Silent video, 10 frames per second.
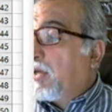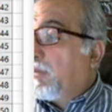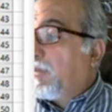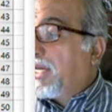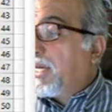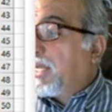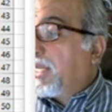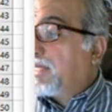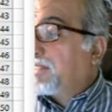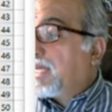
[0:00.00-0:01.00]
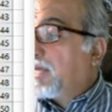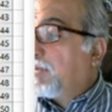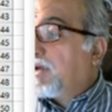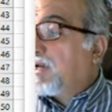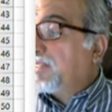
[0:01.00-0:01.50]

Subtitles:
many samples